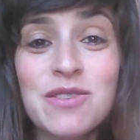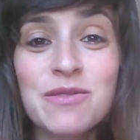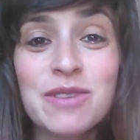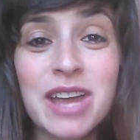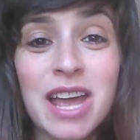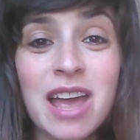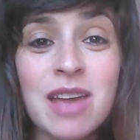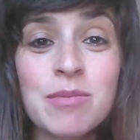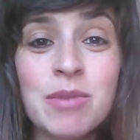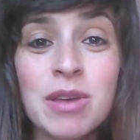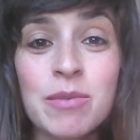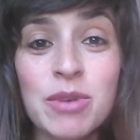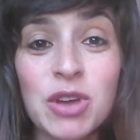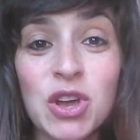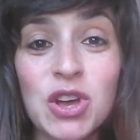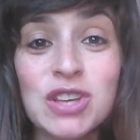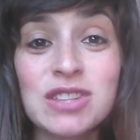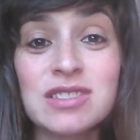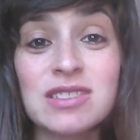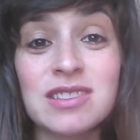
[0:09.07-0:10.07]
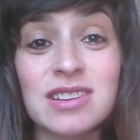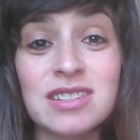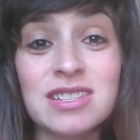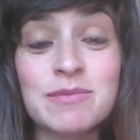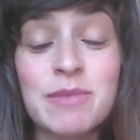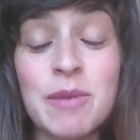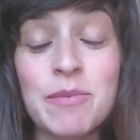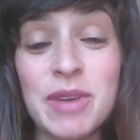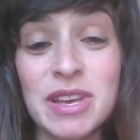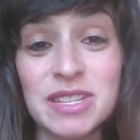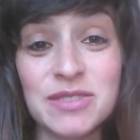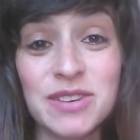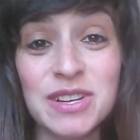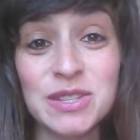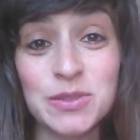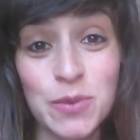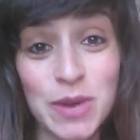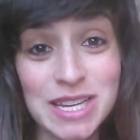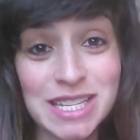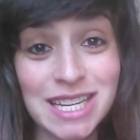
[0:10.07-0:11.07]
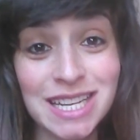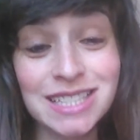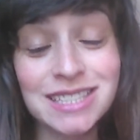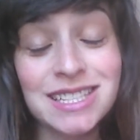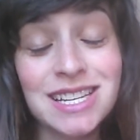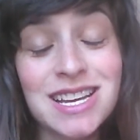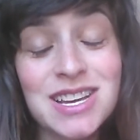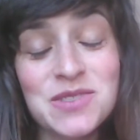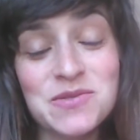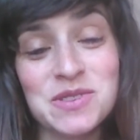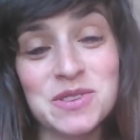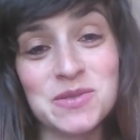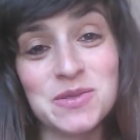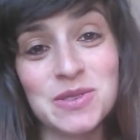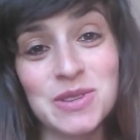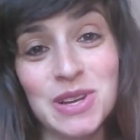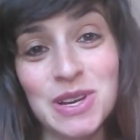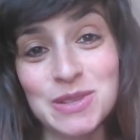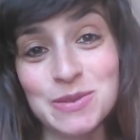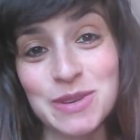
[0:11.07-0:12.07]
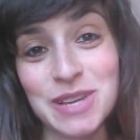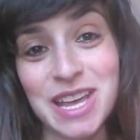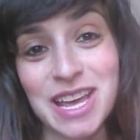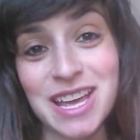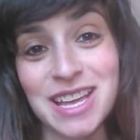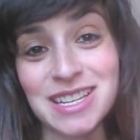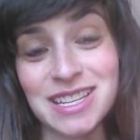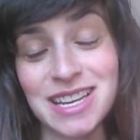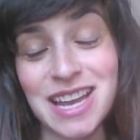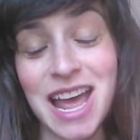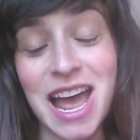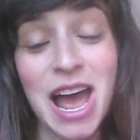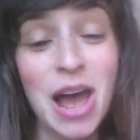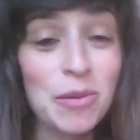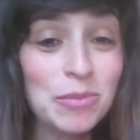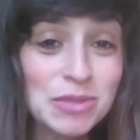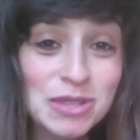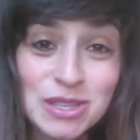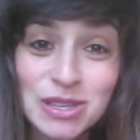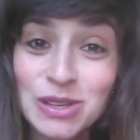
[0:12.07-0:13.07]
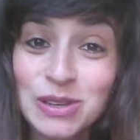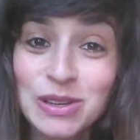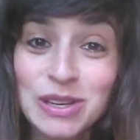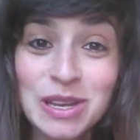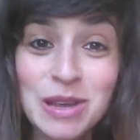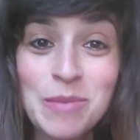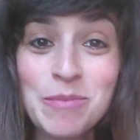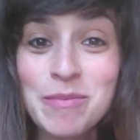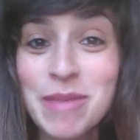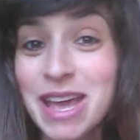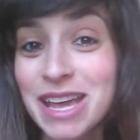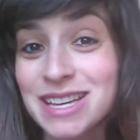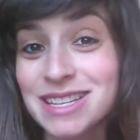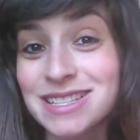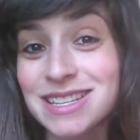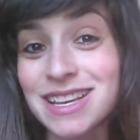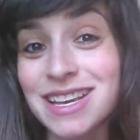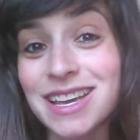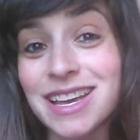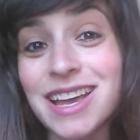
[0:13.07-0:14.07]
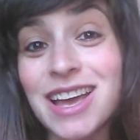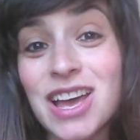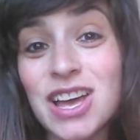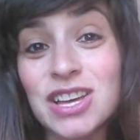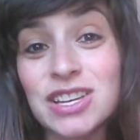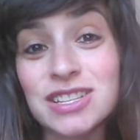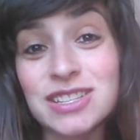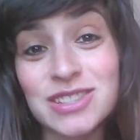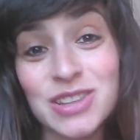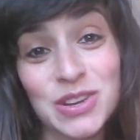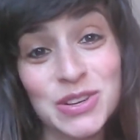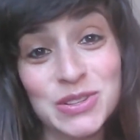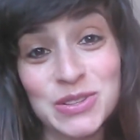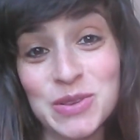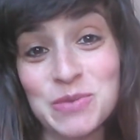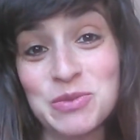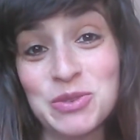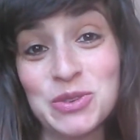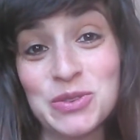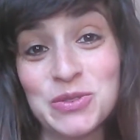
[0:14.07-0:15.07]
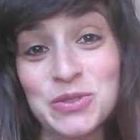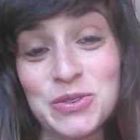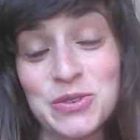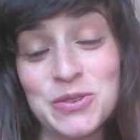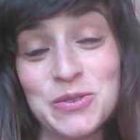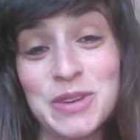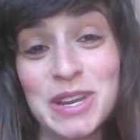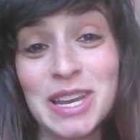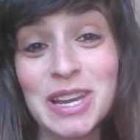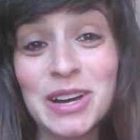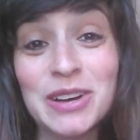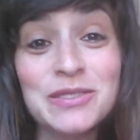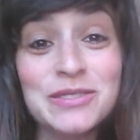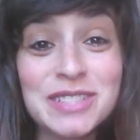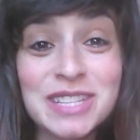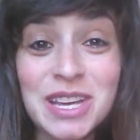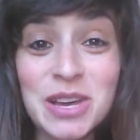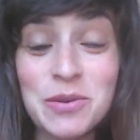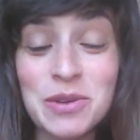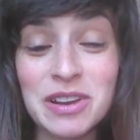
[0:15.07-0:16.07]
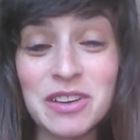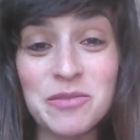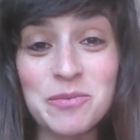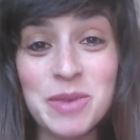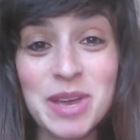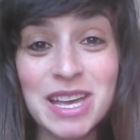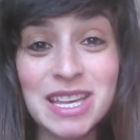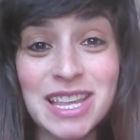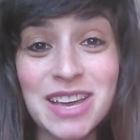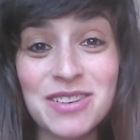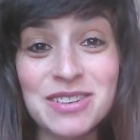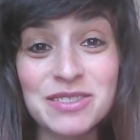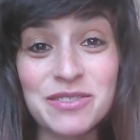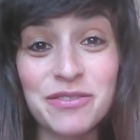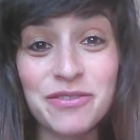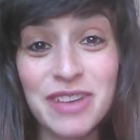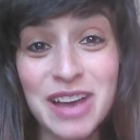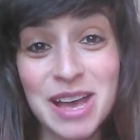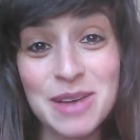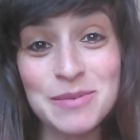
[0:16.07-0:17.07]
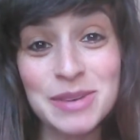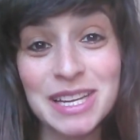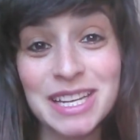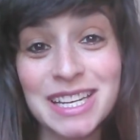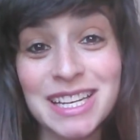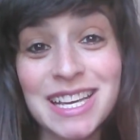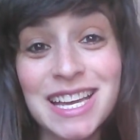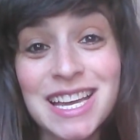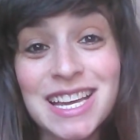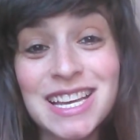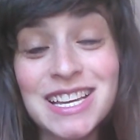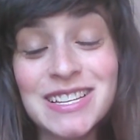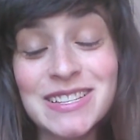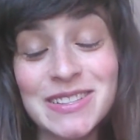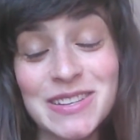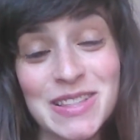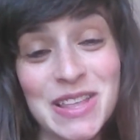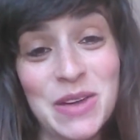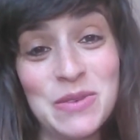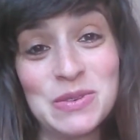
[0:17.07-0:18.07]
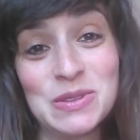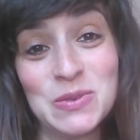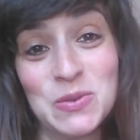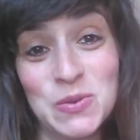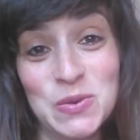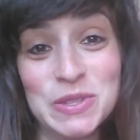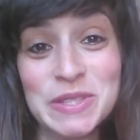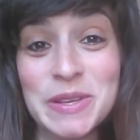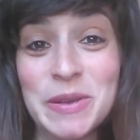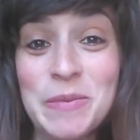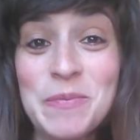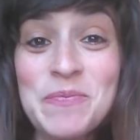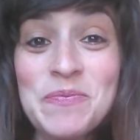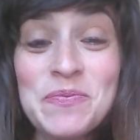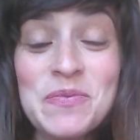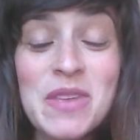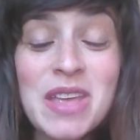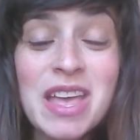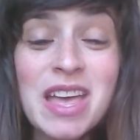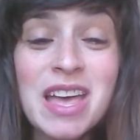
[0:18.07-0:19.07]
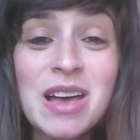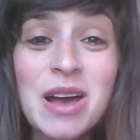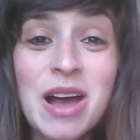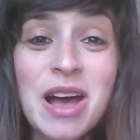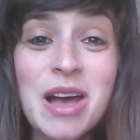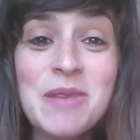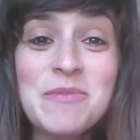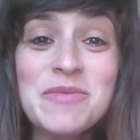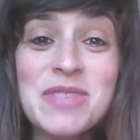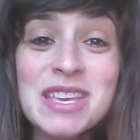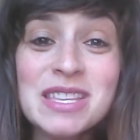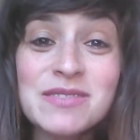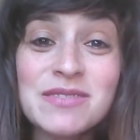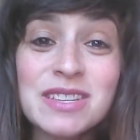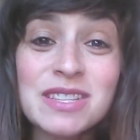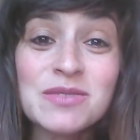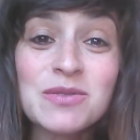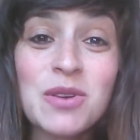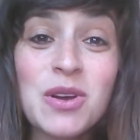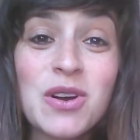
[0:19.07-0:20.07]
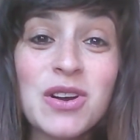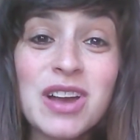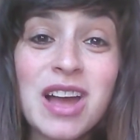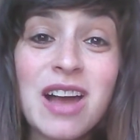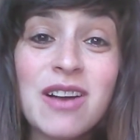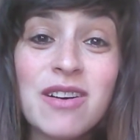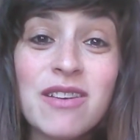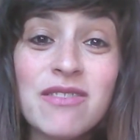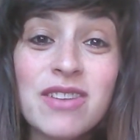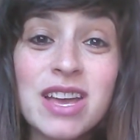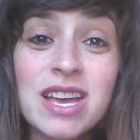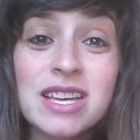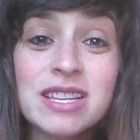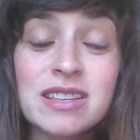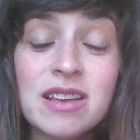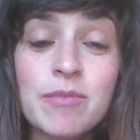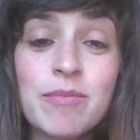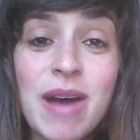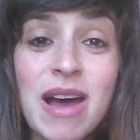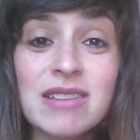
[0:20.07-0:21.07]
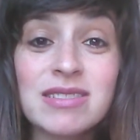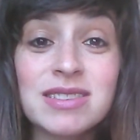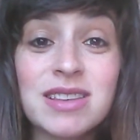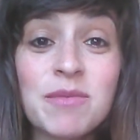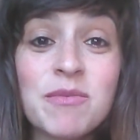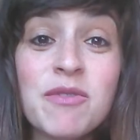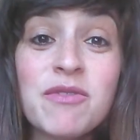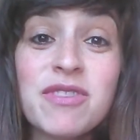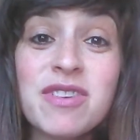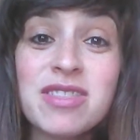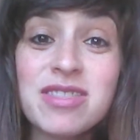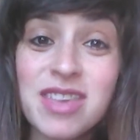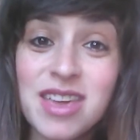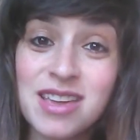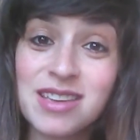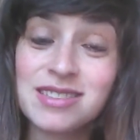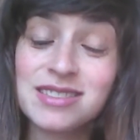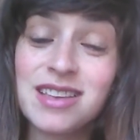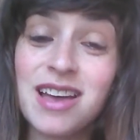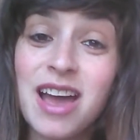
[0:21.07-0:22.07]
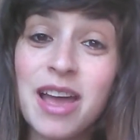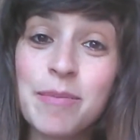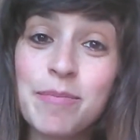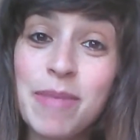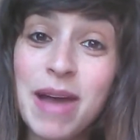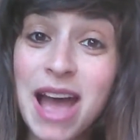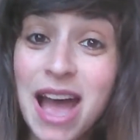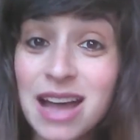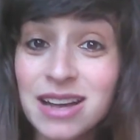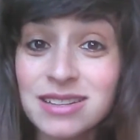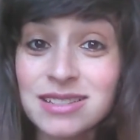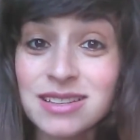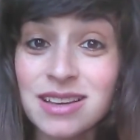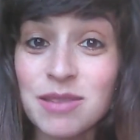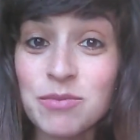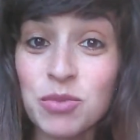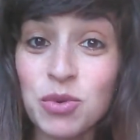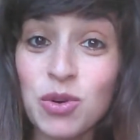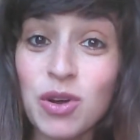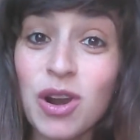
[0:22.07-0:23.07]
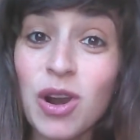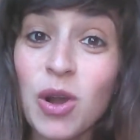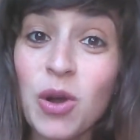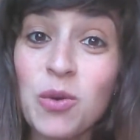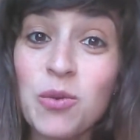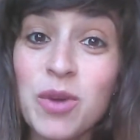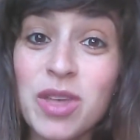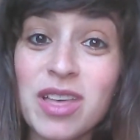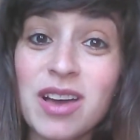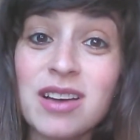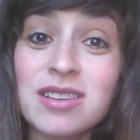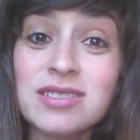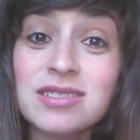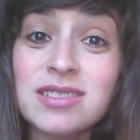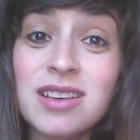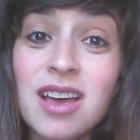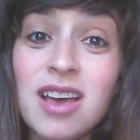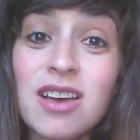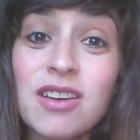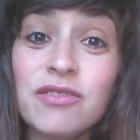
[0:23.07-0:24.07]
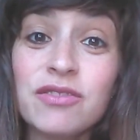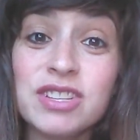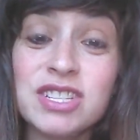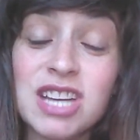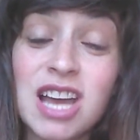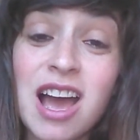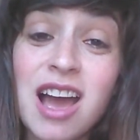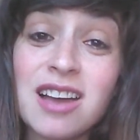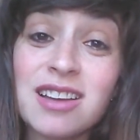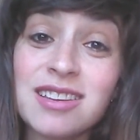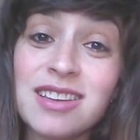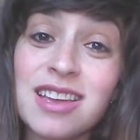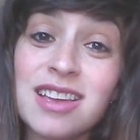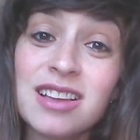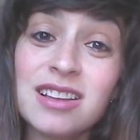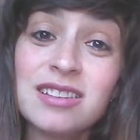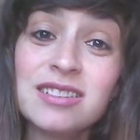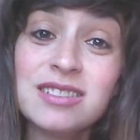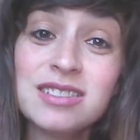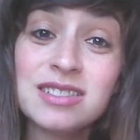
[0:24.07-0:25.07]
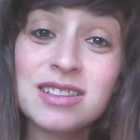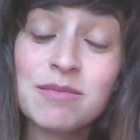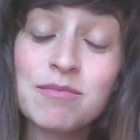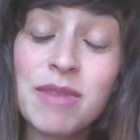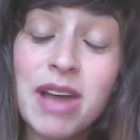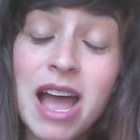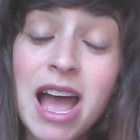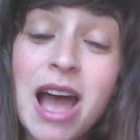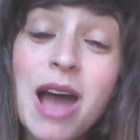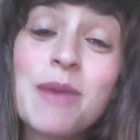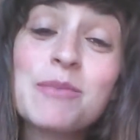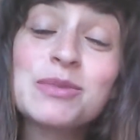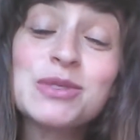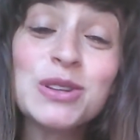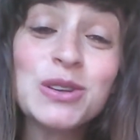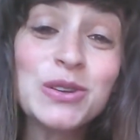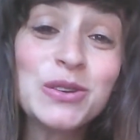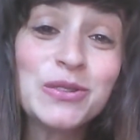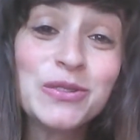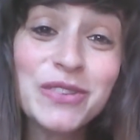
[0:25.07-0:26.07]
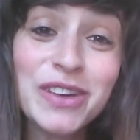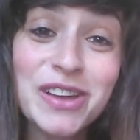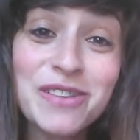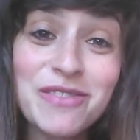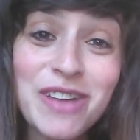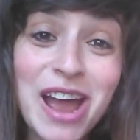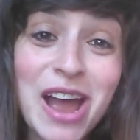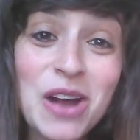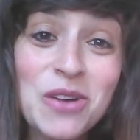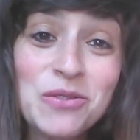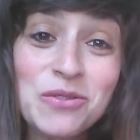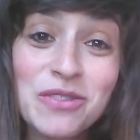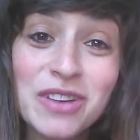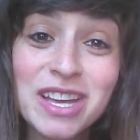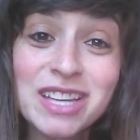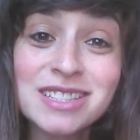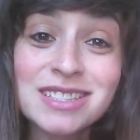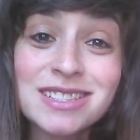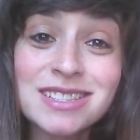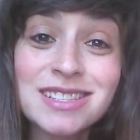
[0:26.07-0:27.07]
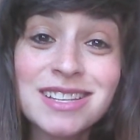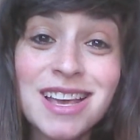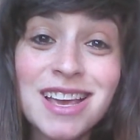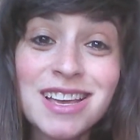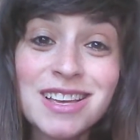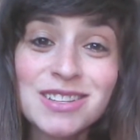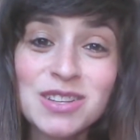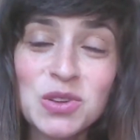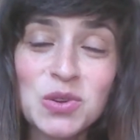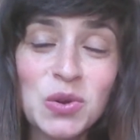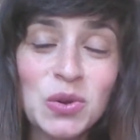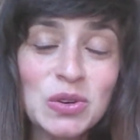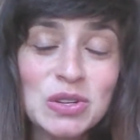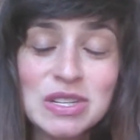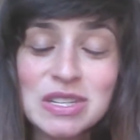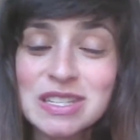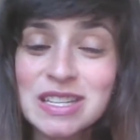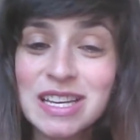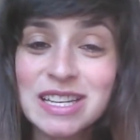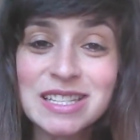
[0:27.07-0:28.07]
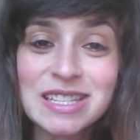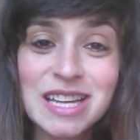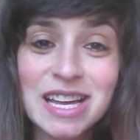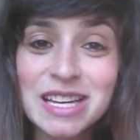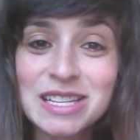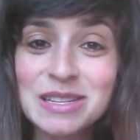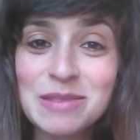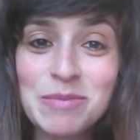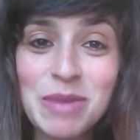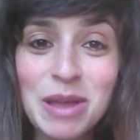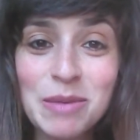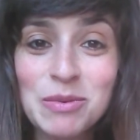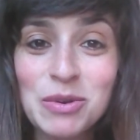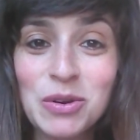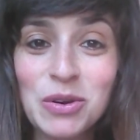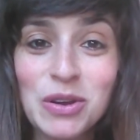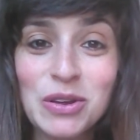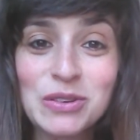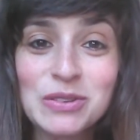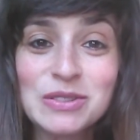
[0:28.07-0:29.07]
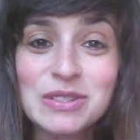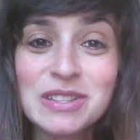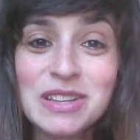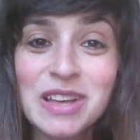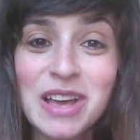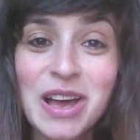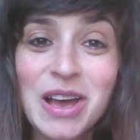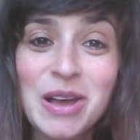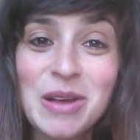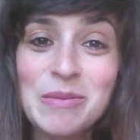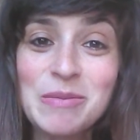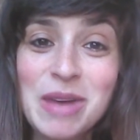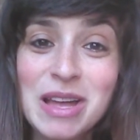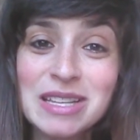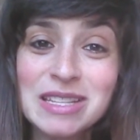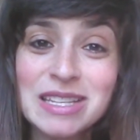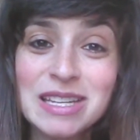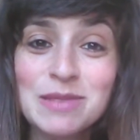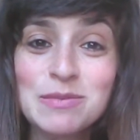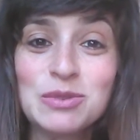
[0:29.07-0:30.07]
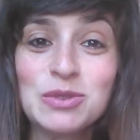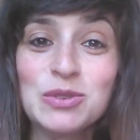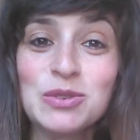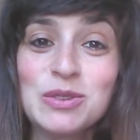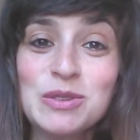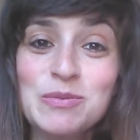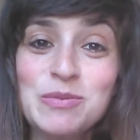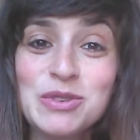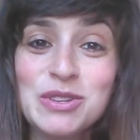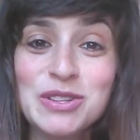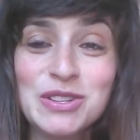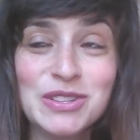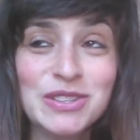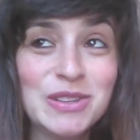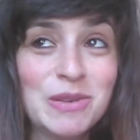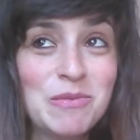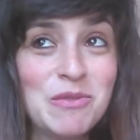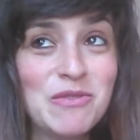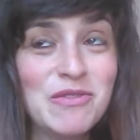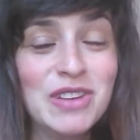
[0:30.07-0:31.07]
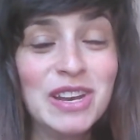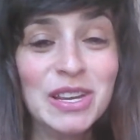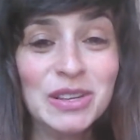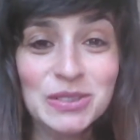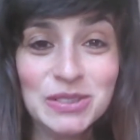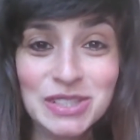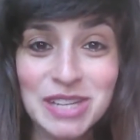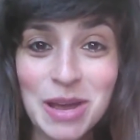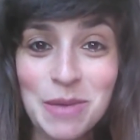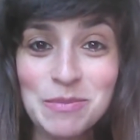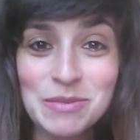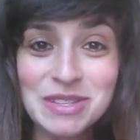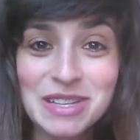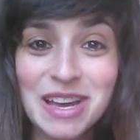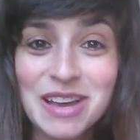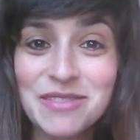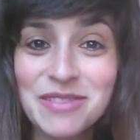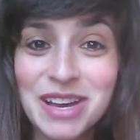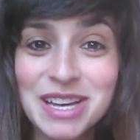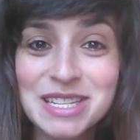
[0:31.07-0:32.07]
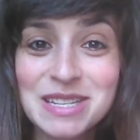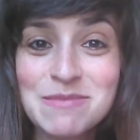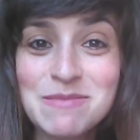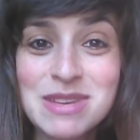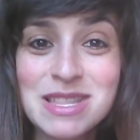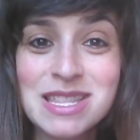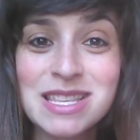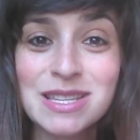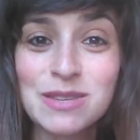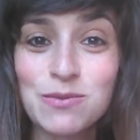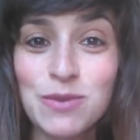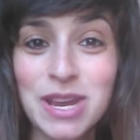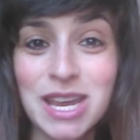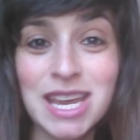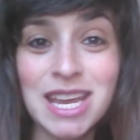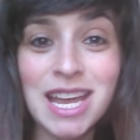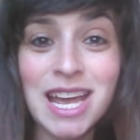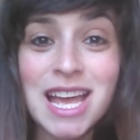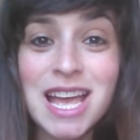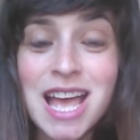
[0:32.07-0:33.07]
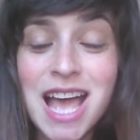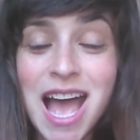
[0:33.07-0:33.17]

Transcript: We came here because it's actually my best friend's wedding, which was last weekend and absolutely amazing. So, so beautiful. We loved it. We loved being there as a family. So that was awesome. And this week's vlog, however, is about some of the things that I packed and brought along with us for Jack, including some of my absolute favourite outfits. So not just like standard baby grows and sleep suits, but just some of the little gems that I've had him in this week,